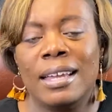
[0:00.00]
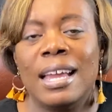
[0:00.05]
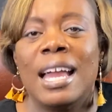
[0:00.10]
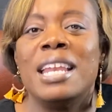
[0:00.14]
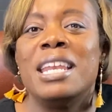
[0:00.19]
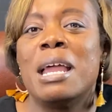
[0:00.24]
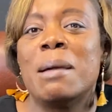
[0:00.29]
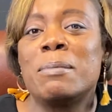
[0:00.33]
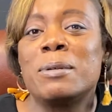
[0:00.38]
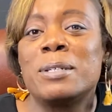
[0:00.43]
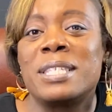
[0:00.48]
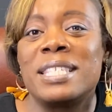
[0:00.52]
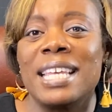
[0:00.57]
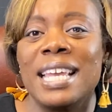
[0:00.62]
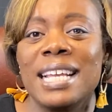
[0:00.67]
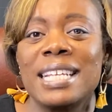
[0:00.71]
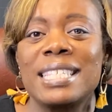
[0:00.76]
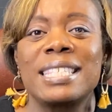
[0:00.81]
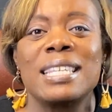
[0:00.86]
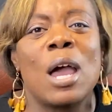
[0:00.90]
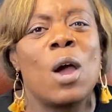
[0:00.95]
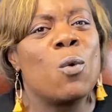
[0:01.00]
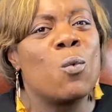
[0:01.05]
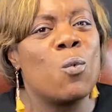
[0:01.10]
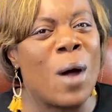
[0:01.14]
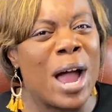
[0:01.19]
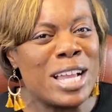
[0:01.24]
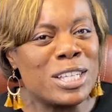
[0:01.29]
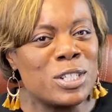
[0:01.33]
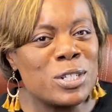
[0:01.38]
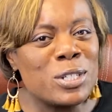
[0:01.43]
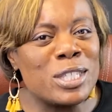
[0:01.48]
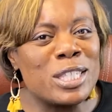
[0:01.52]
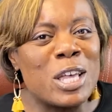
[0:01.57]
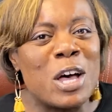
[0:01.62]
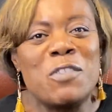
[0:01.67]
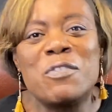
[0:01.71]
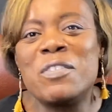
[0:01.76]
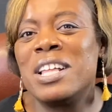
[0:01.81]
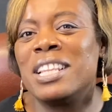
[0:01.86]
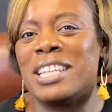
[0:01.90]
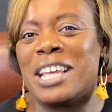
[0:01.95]
Number six, write
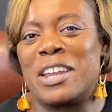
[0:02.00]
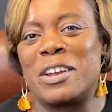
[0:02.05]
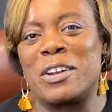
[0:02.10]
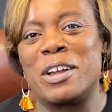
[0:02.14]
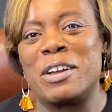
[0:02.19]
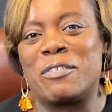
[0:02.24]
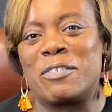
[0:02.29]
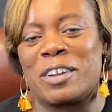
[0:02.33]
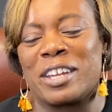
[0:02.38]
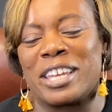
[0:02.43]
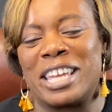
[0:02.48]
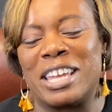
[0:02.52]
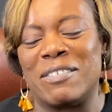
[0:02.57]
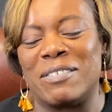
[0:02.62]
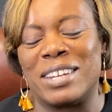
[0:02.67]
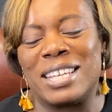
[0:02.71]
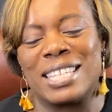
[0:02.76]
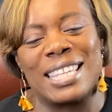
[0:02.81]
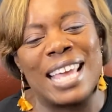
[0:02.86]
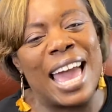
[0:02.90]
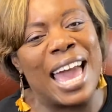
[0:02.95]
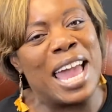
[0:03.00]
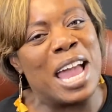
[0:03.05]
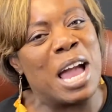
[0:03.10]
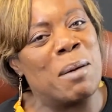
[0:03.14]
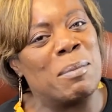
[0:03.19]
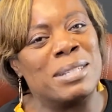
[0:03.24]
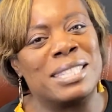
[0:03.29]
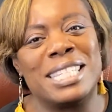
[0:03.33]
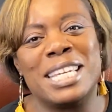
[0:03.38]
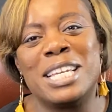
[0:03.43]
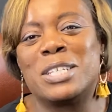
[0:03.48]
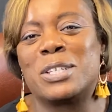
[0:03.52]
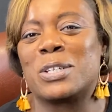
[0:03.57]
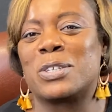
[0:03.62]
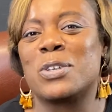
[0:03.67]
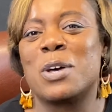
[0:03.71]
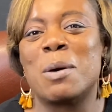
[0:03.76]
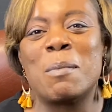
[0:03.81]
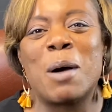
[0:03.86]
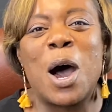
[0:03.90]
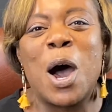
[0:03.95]
yourself a letter of forgiveness. Hey, I'm a teacher,
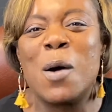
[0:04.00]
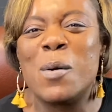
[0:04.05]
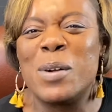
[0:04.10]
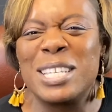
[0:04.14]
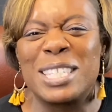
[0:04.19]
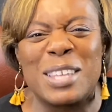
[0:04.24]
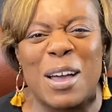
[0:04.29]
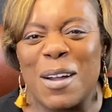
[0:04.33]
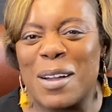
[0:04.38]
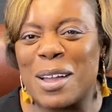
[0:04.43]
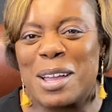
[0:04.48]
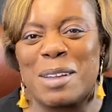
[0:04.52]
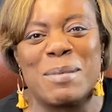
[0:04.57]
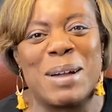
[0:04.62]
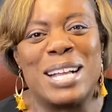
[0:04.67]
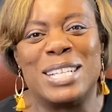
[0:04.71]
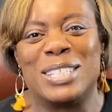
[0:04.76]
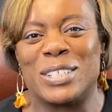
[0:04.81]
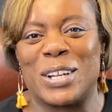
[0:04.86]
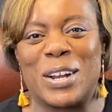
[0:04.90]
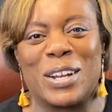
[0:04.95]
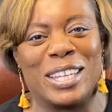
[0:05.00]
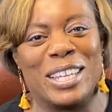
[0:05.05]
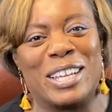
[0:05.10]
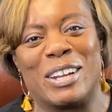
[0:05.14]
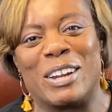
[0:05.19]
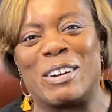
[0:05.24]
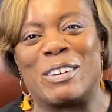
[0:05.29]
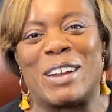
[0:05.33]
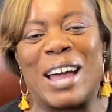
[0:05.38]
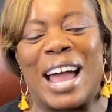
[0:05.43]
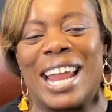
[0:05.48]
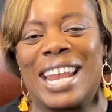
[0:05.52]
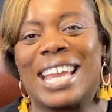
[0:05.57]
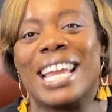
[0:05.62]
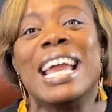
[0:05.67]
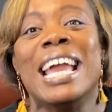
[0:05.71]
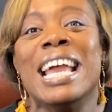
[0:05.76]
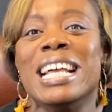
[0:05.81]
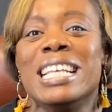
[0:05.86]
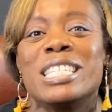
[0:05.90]
so I'm always talking about journaling or writing.